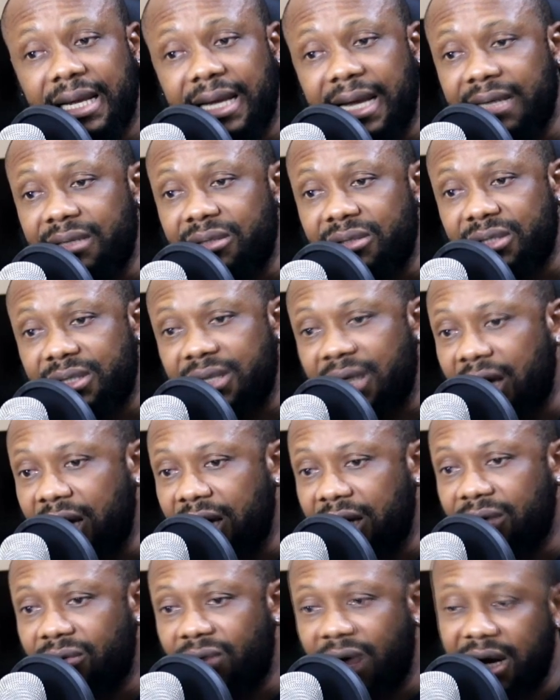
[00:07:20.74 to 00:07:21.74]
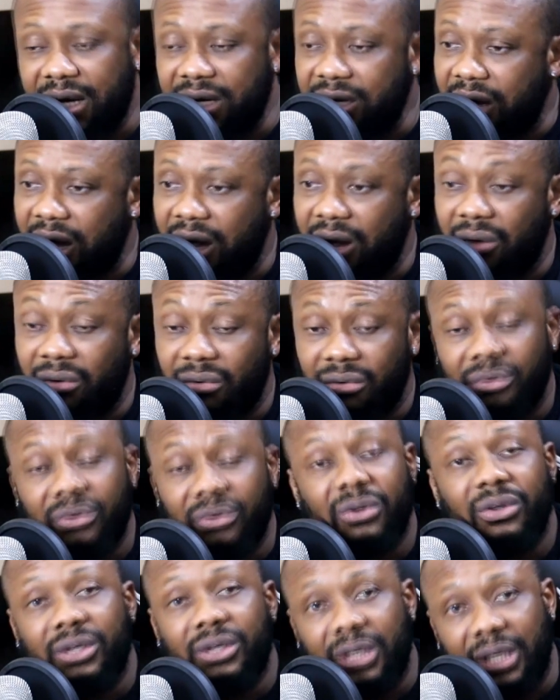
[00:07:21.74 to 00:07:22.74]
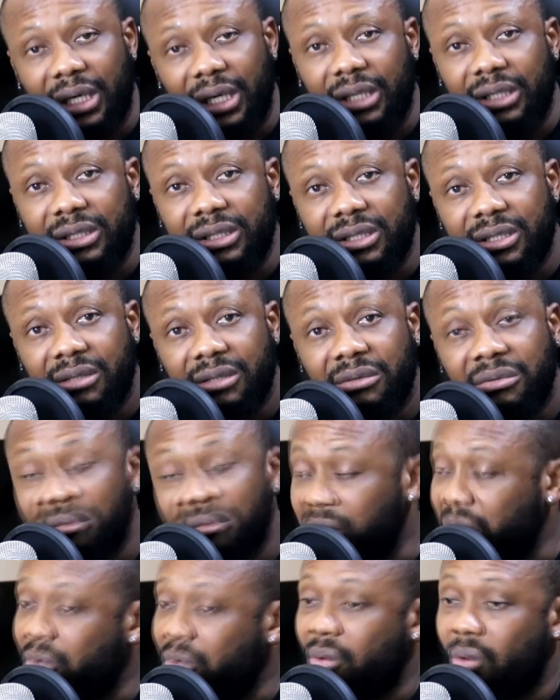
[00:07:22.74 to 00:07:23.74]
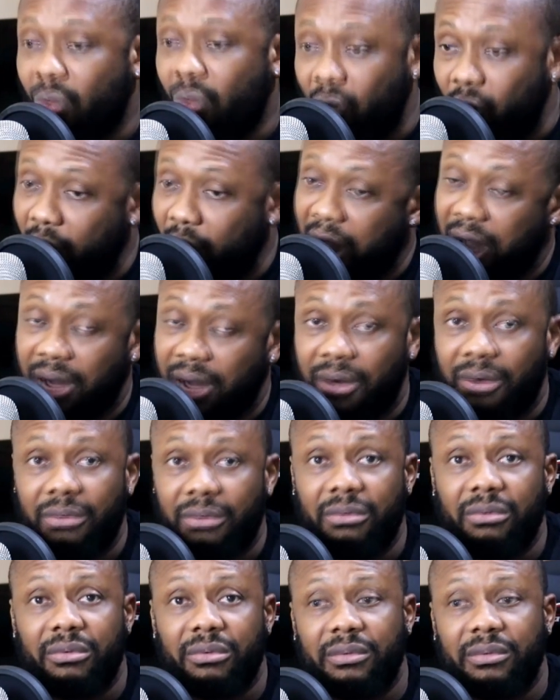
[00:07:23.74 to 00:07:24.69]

to say right now is wow